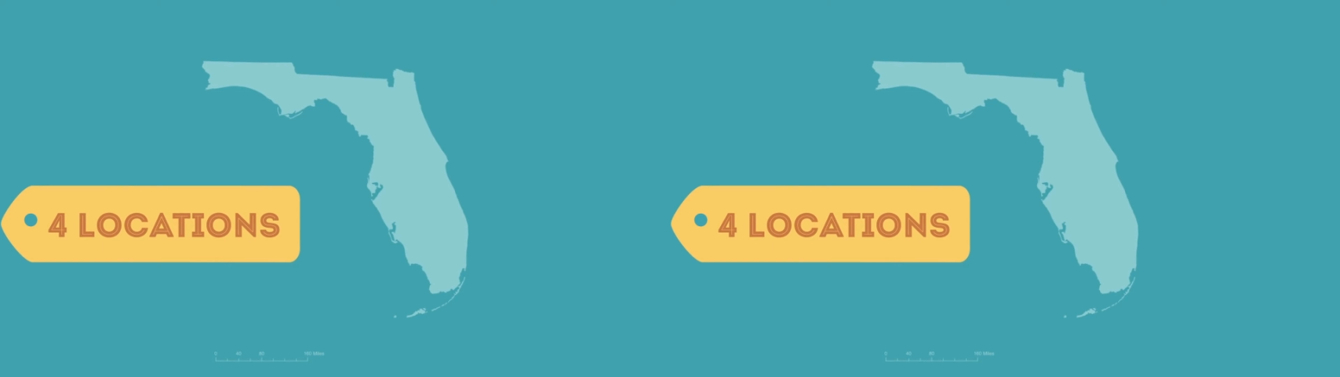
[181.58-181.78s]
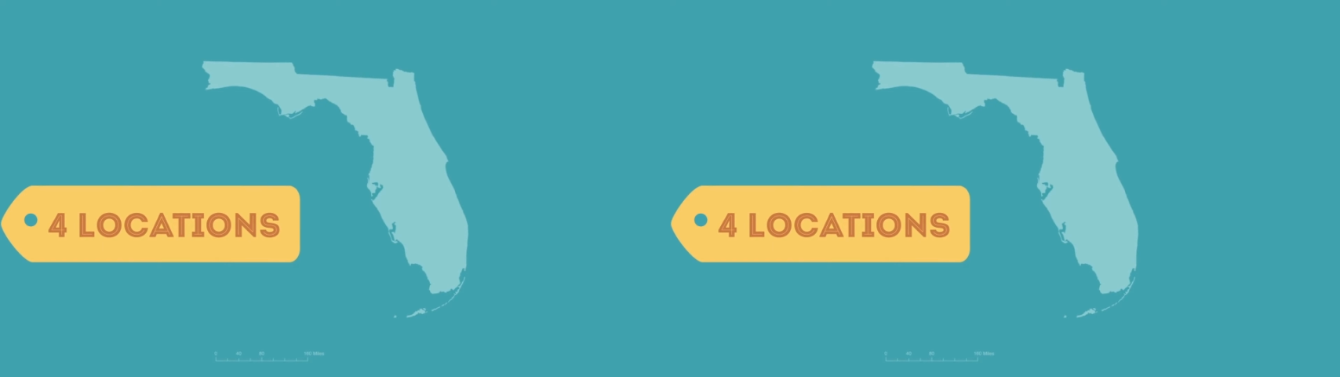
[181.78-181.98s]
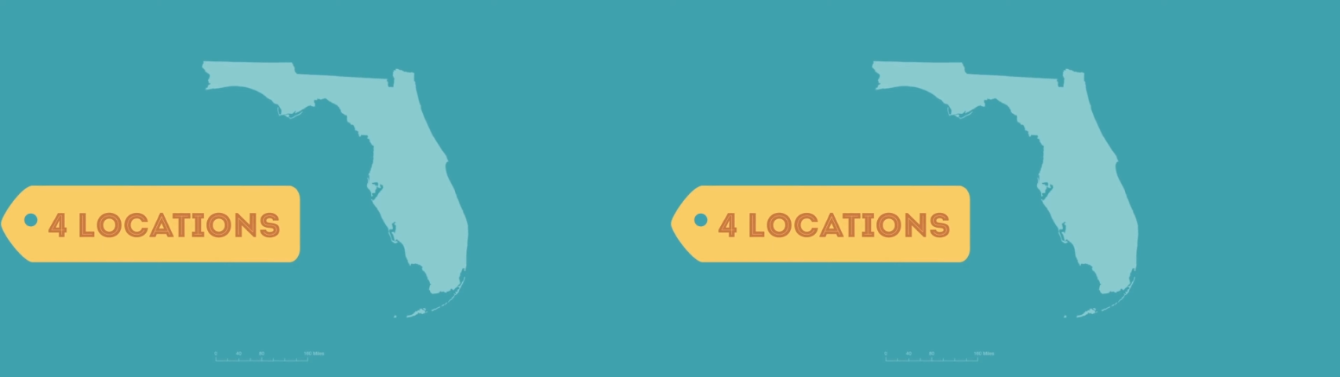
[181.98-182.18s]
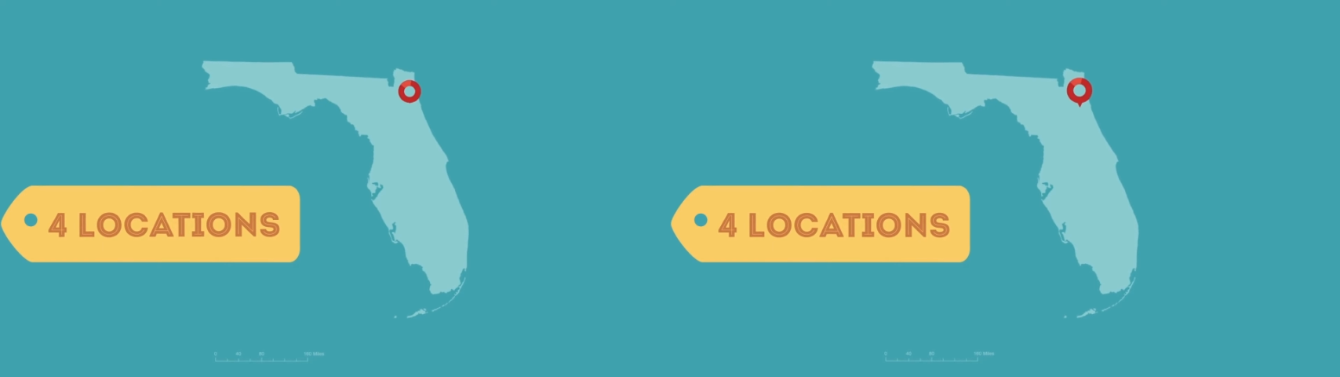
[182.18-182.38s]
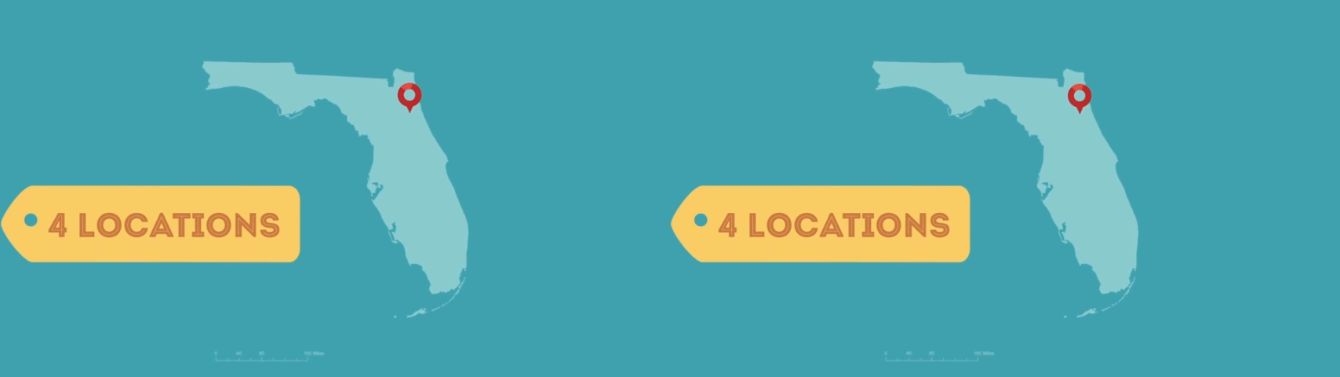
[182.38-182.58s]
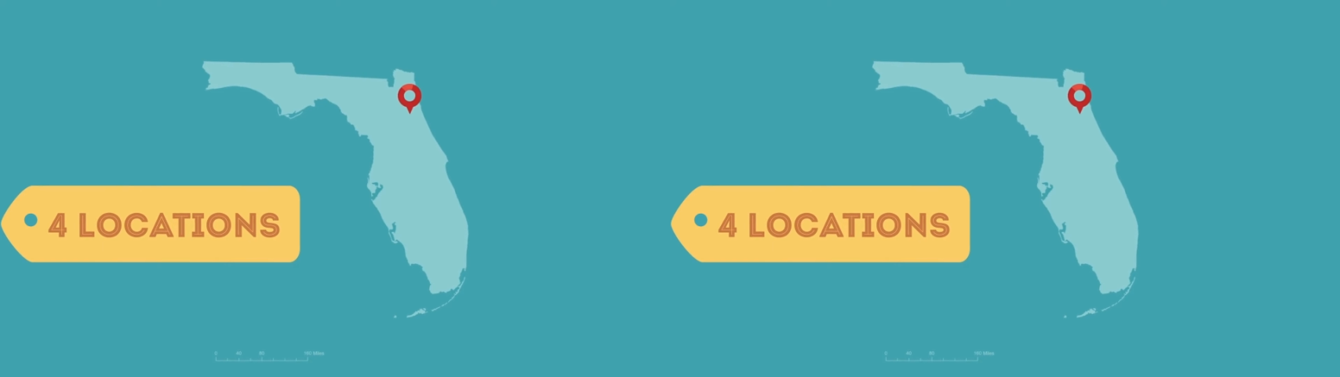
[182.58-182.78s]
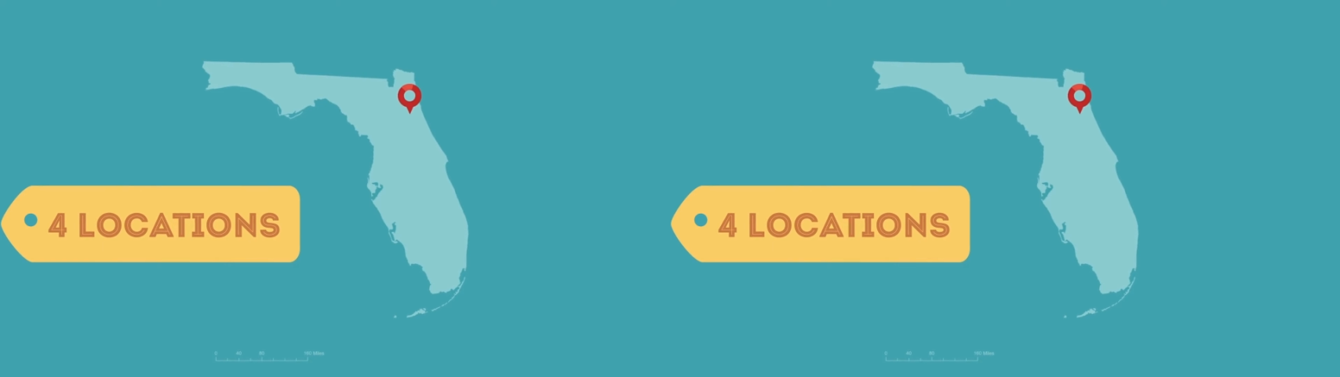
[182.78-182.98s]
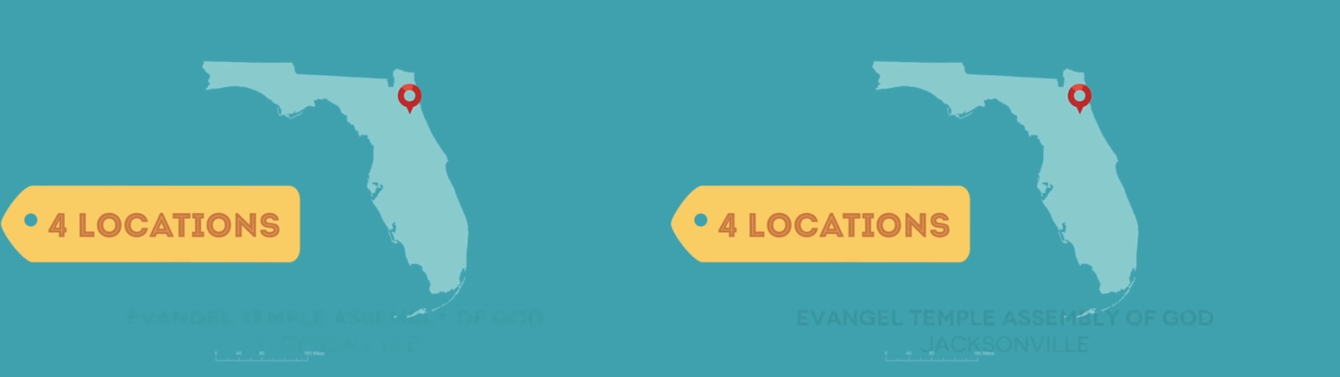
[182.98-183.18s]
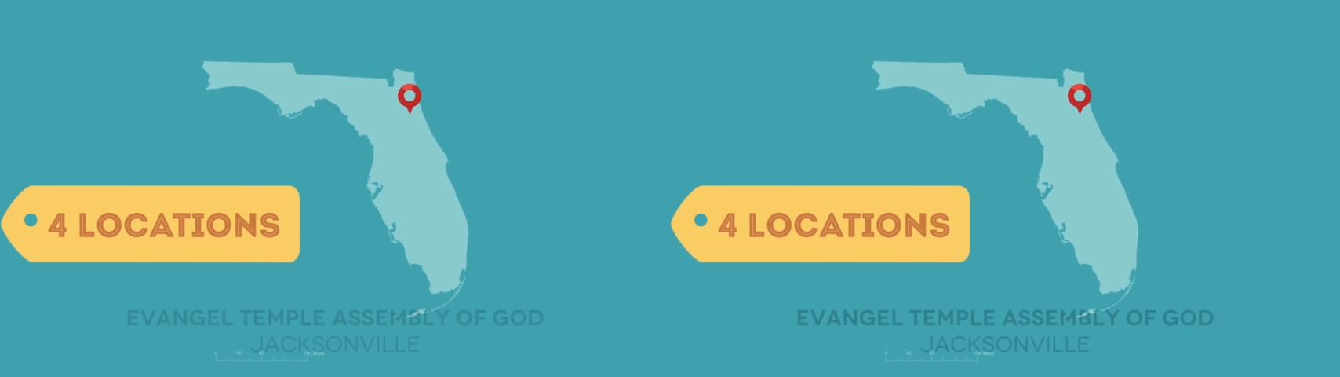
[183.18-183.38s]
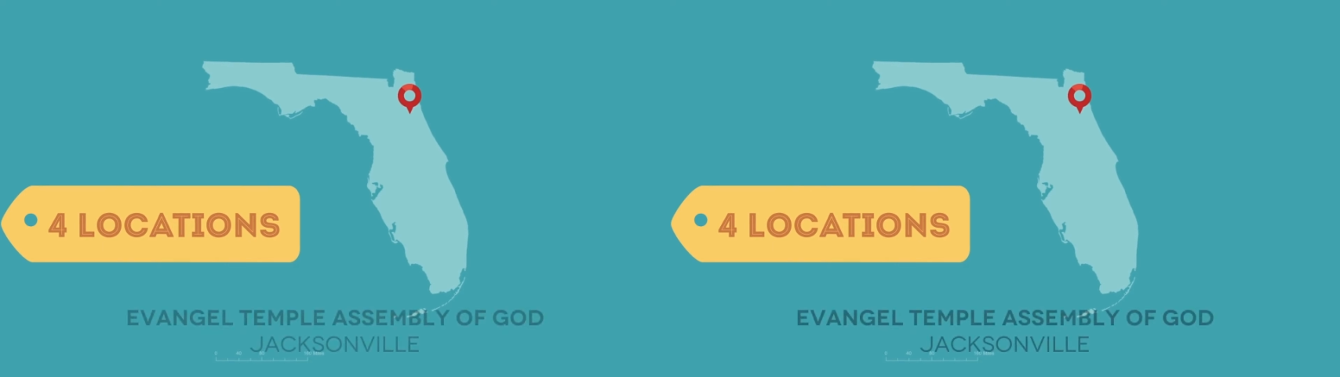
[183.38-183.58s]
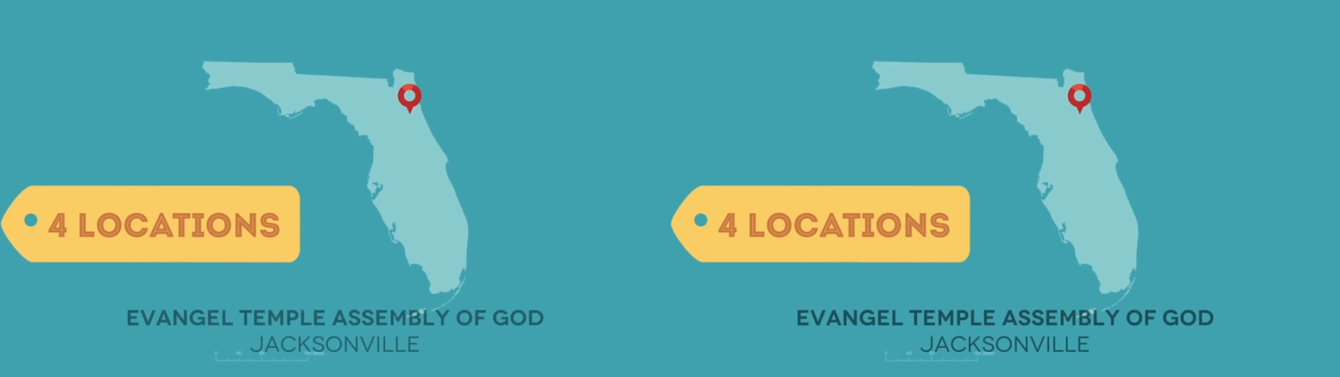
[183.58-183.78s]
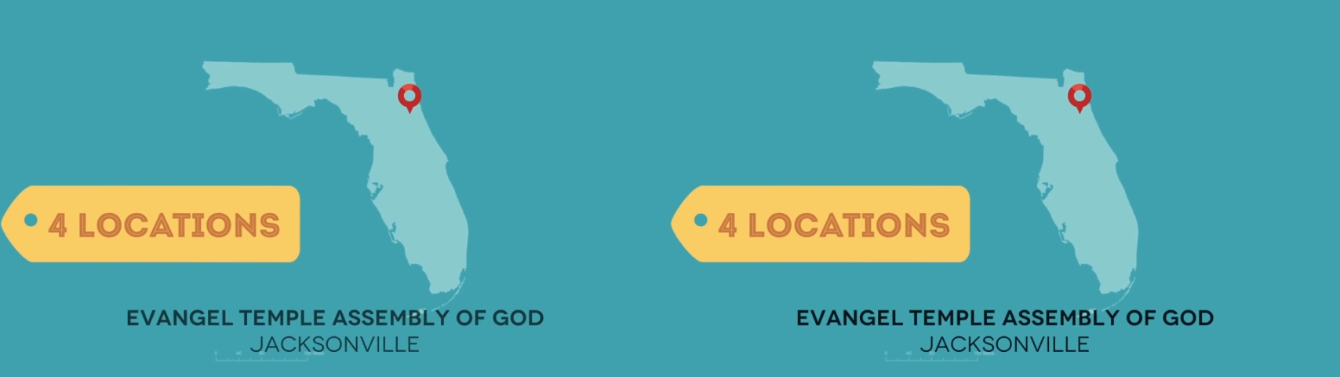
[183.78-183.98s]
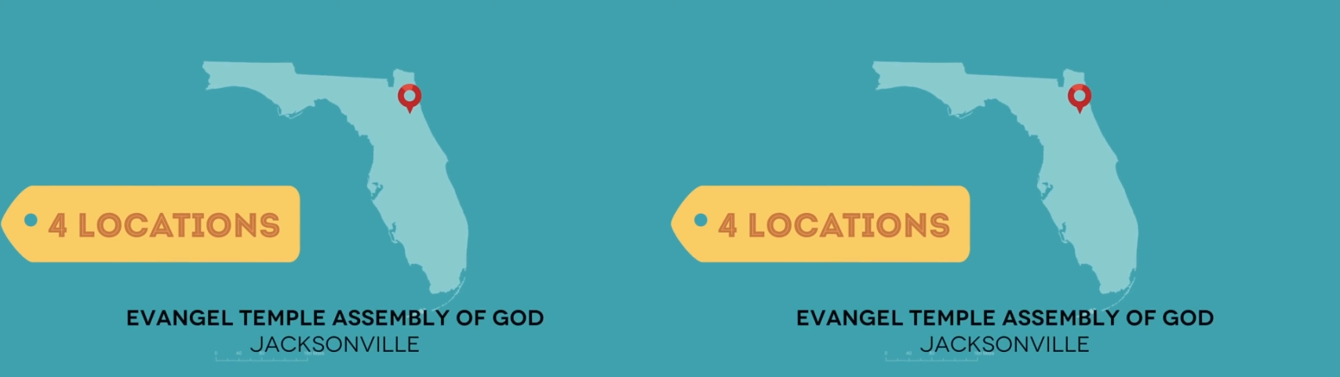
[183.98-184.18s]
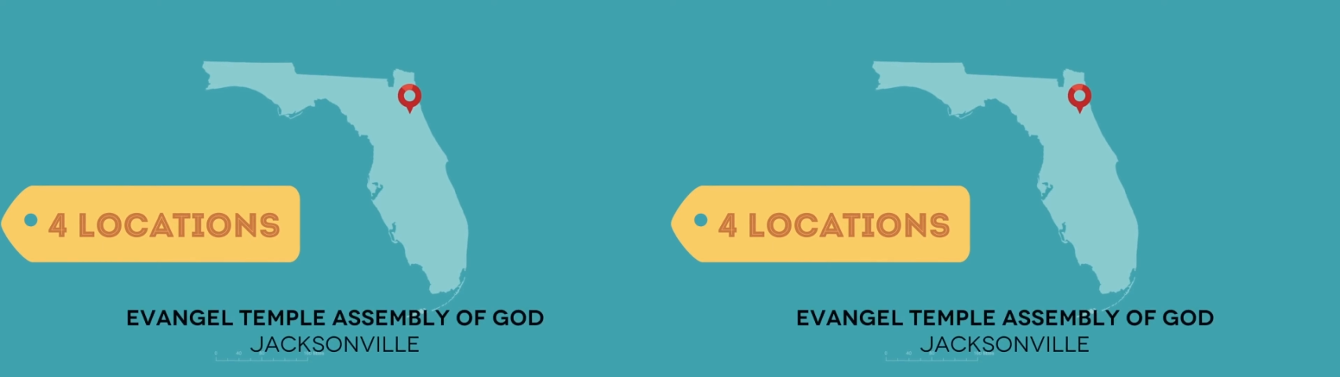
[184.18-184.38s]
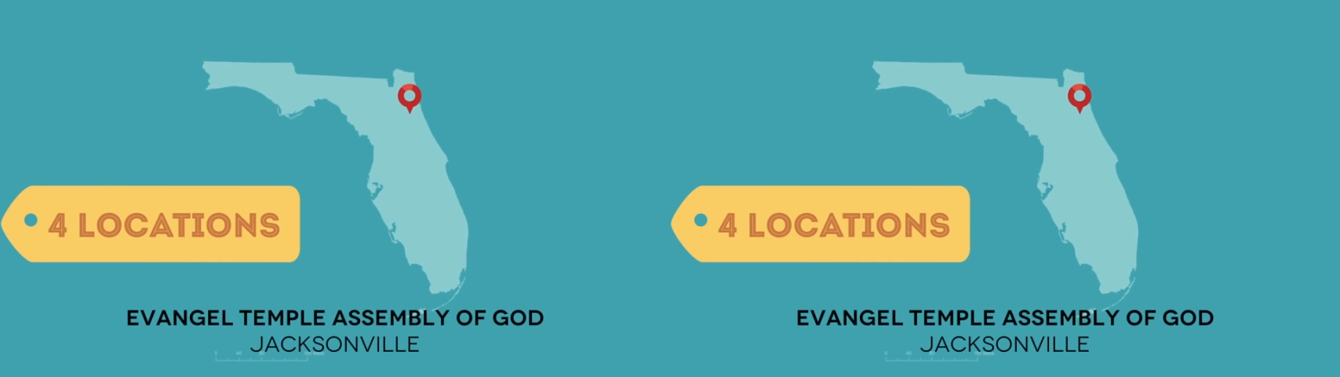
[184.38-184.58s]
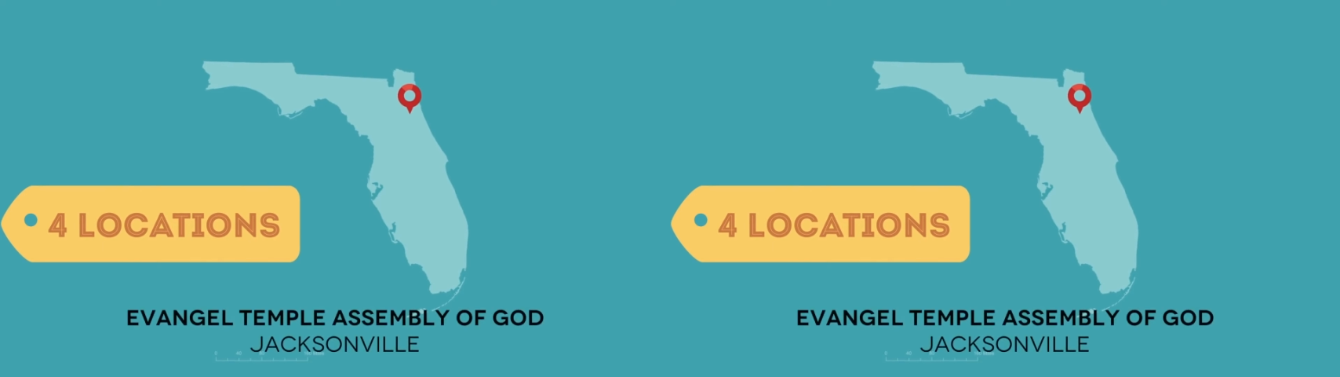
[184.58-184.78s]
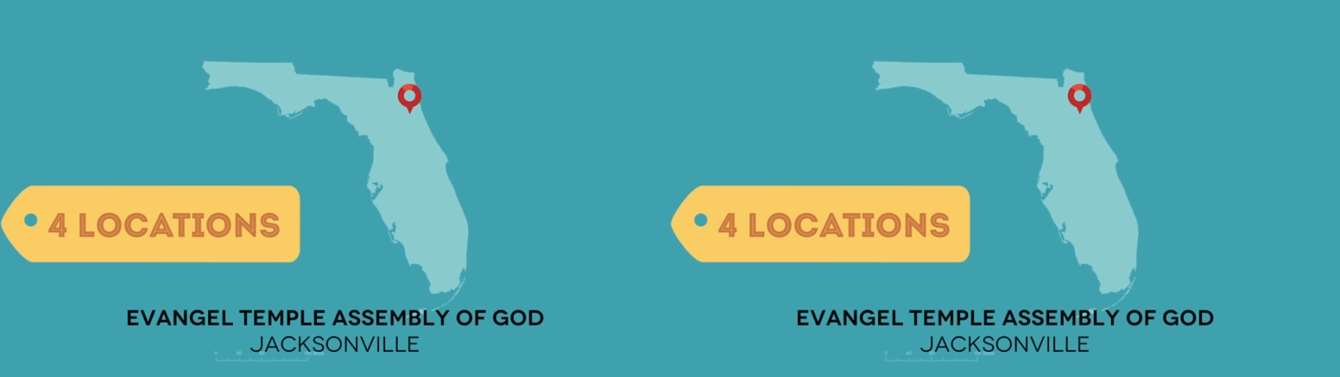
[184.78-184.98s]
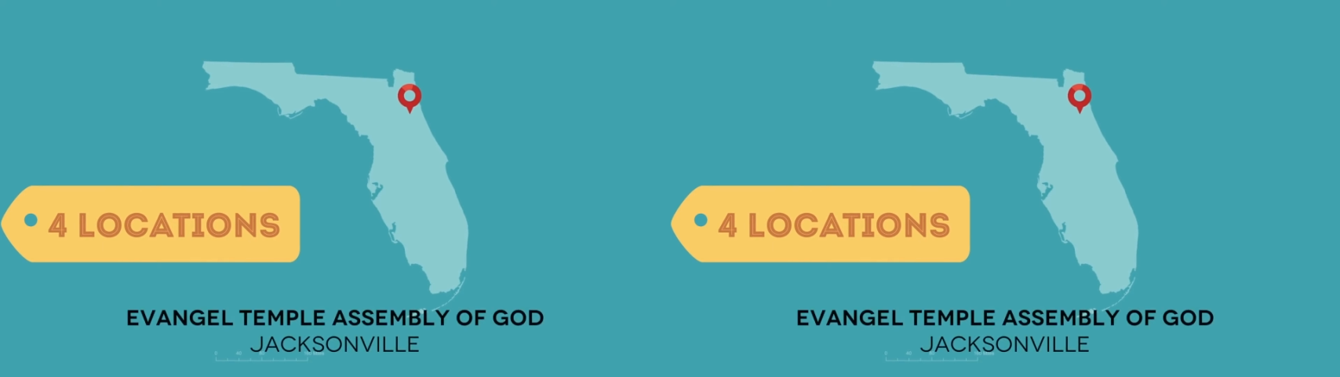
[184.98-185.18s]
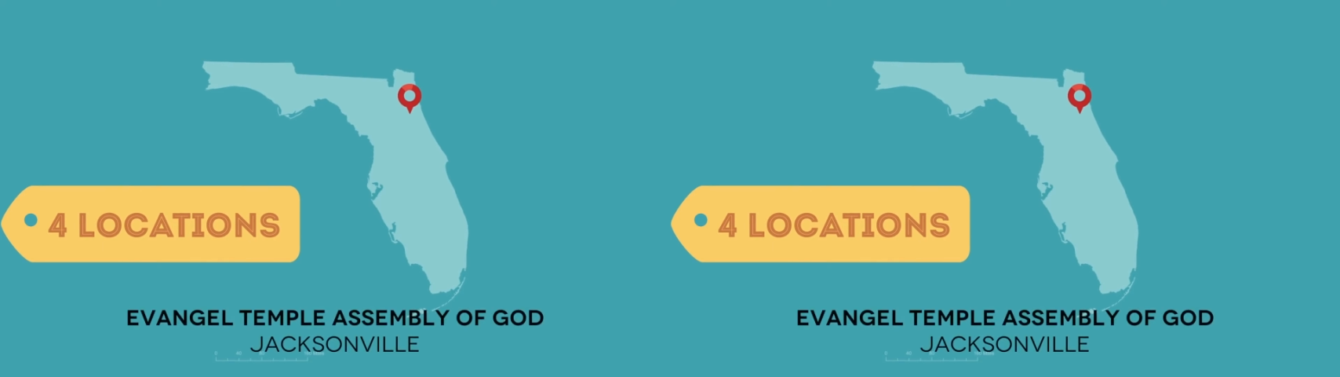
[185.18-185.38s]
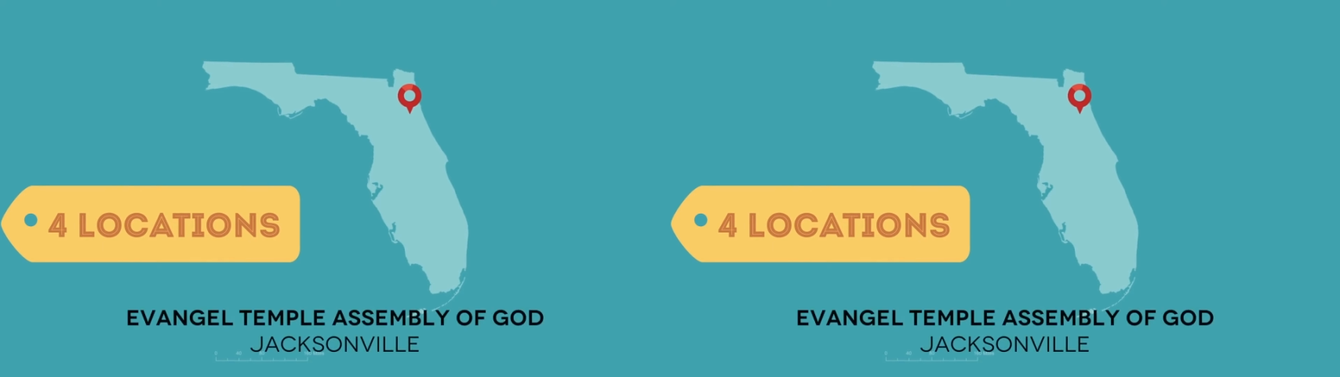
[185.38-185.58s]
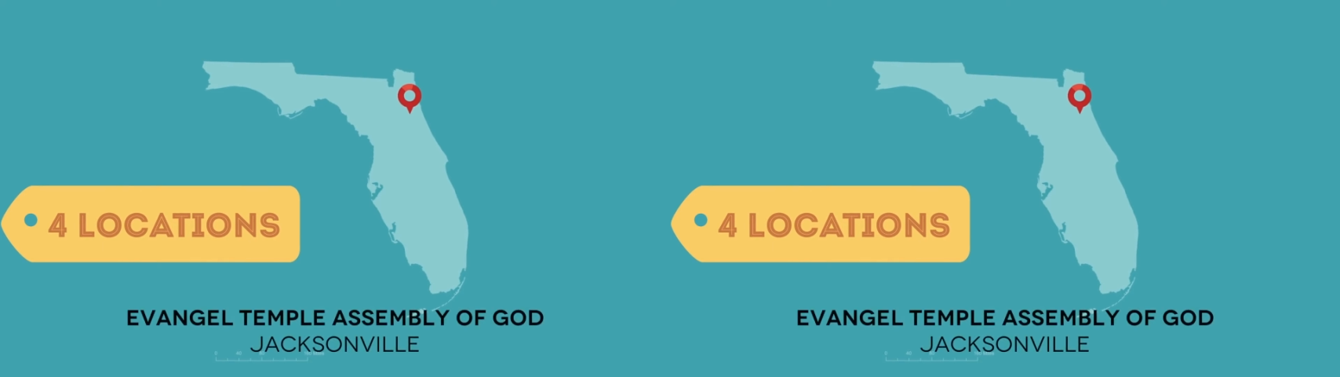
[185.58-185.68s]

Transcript: [unreadable: no face in view]